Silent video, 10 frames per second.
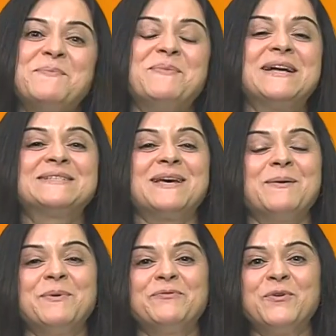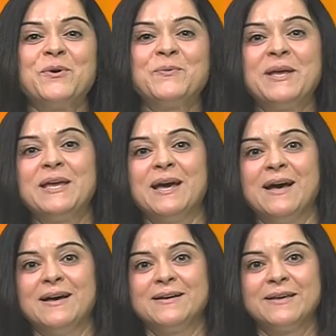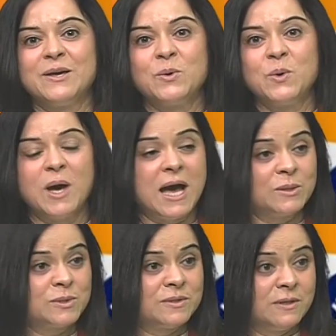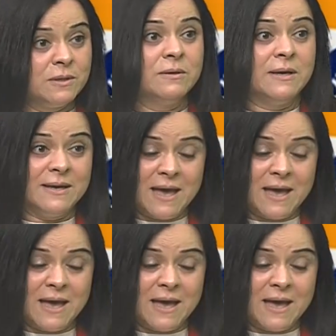But before we give out the